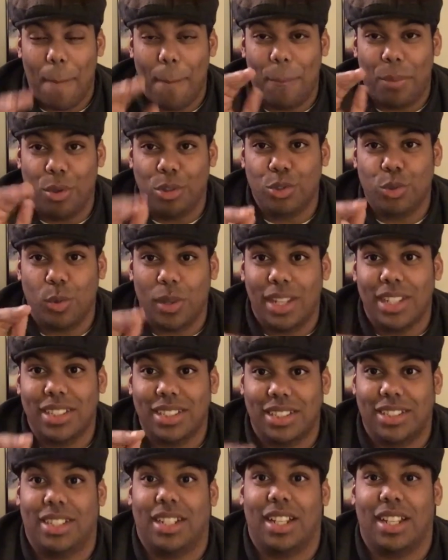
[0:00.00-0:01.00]
Bruce
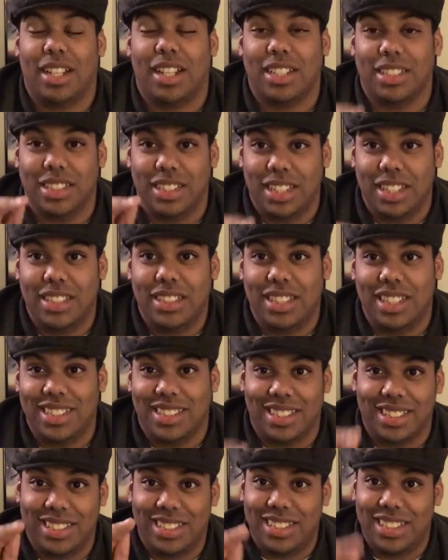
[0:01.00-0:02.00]
Willis is in it because this is
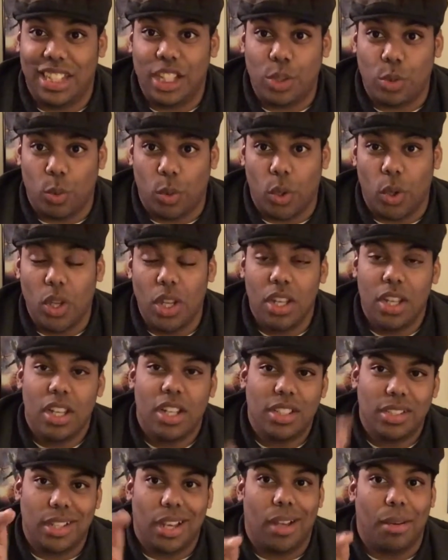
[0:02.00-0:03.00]
a sequel
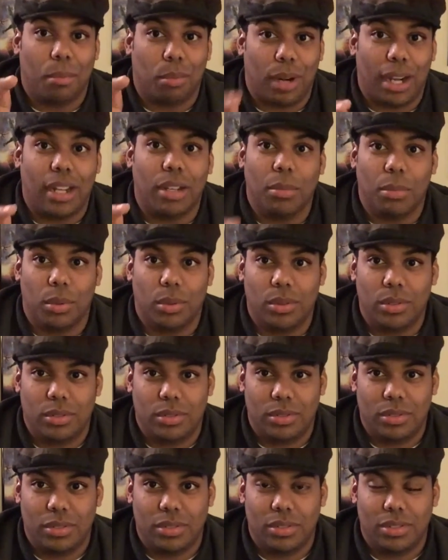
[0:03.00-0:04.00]
to Unbreakable.
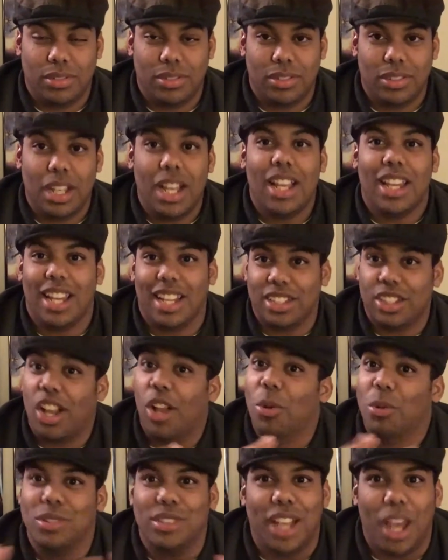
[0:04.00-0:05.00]
That's
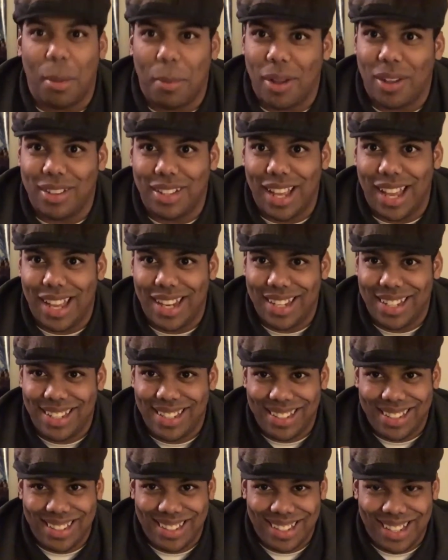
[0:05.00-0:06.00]
all we'll say about that.
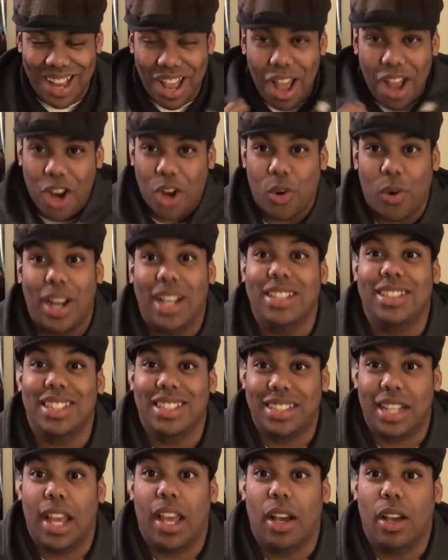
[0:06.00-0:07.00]
Crazy
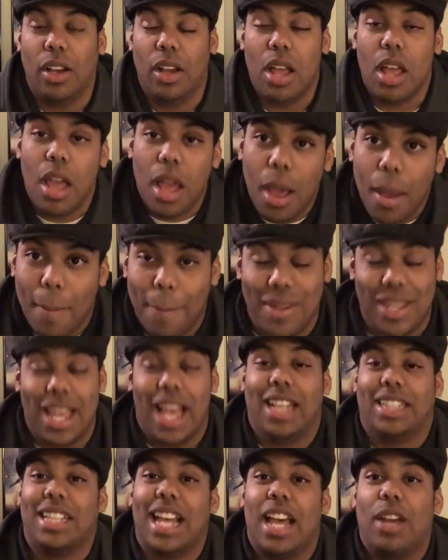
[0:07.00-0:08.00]
as hell. But
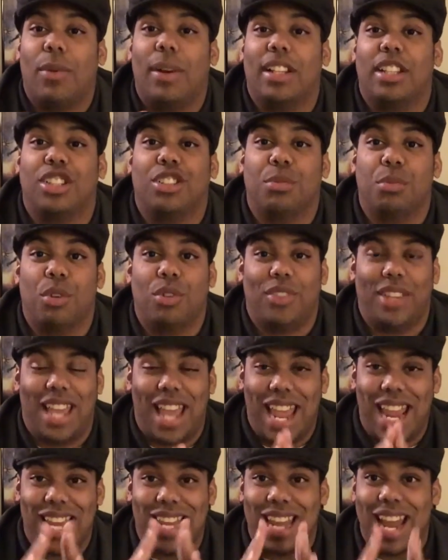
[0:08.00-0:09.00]
yes, I rate this movie
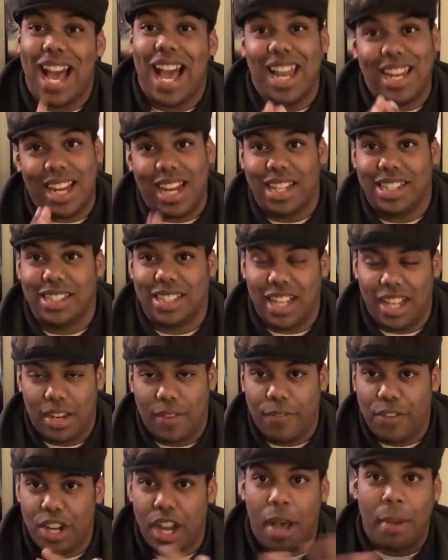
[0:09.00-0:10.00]
a 9 out of 10.
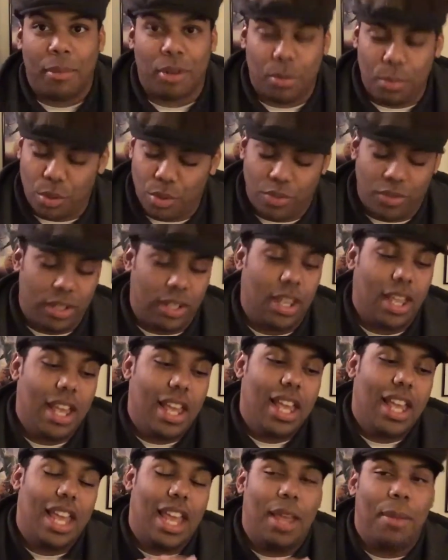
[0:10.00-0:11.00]
Phenomenal movie.
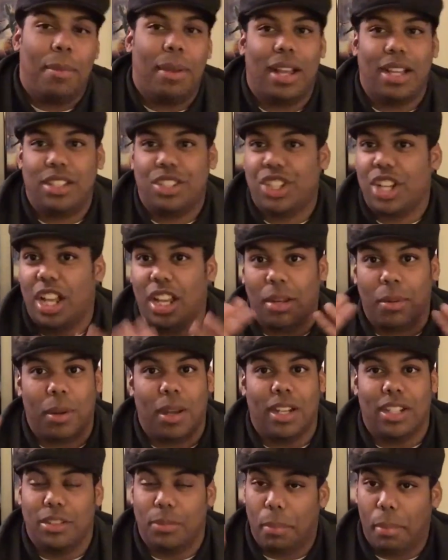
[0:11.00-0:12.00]
M. Night
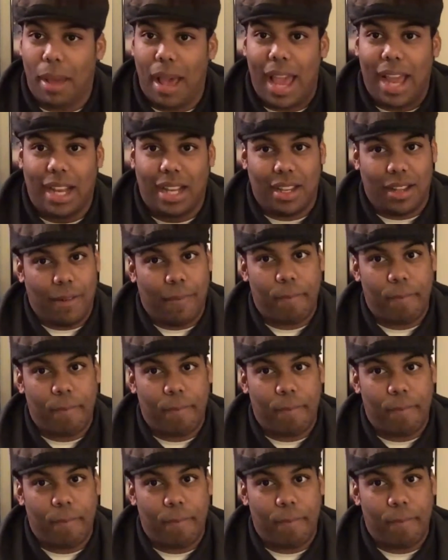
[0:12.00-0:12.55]
Shyamalan is back.